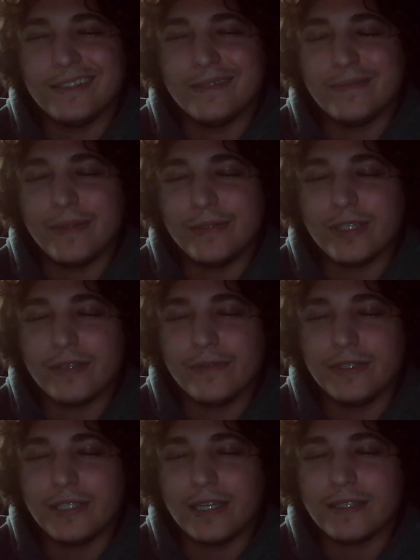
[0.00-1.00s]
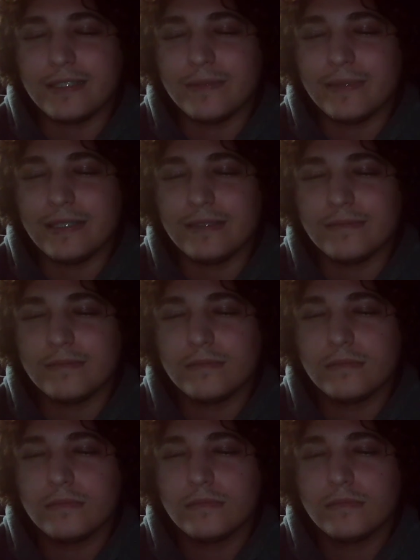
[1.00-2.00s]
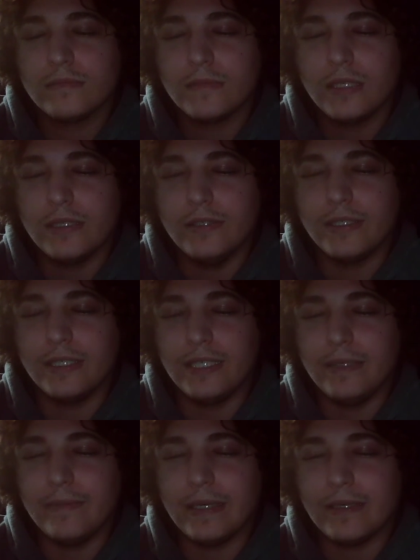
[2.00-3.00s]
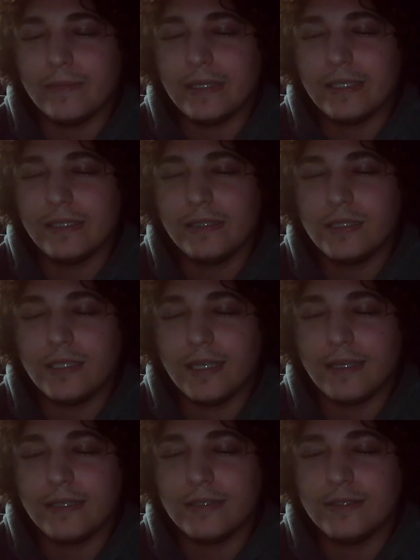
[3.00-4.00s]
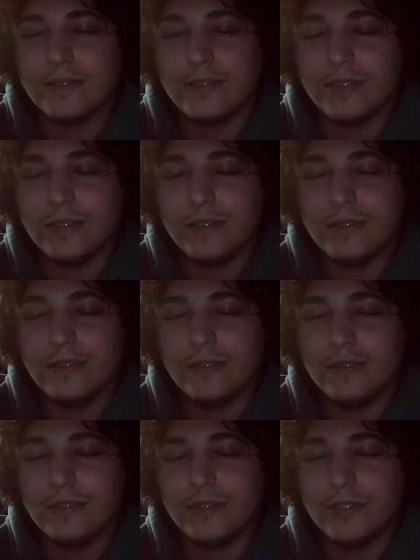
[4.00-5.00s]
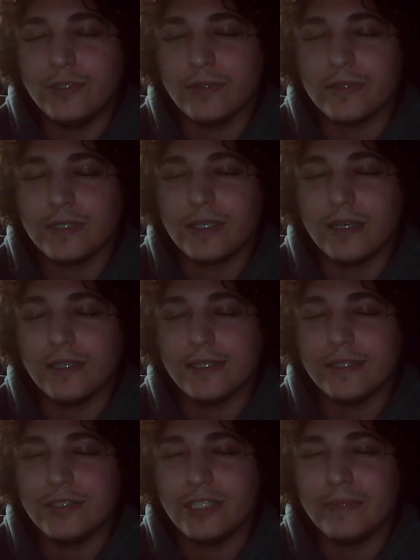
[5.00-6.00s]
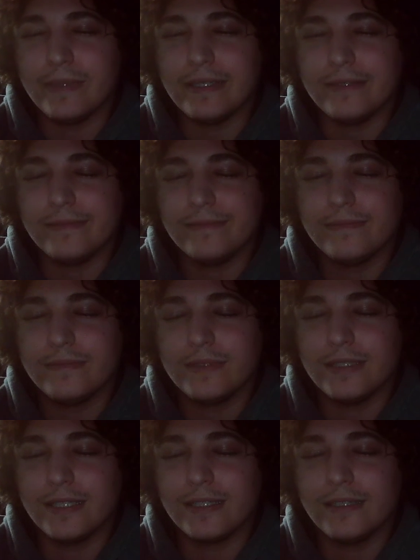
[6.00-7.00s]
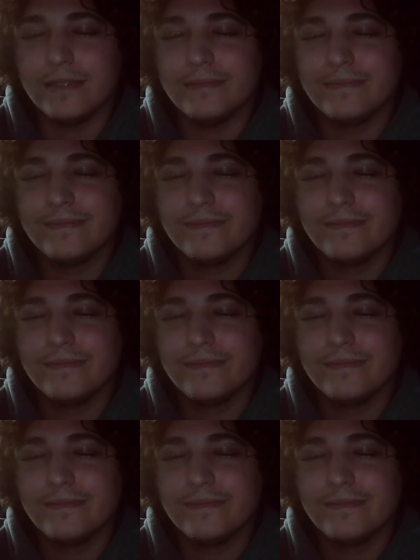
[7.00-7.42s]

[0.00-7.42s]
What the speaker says: Maybe try to reach out to me. You can email me at joelcicala@gmail.com.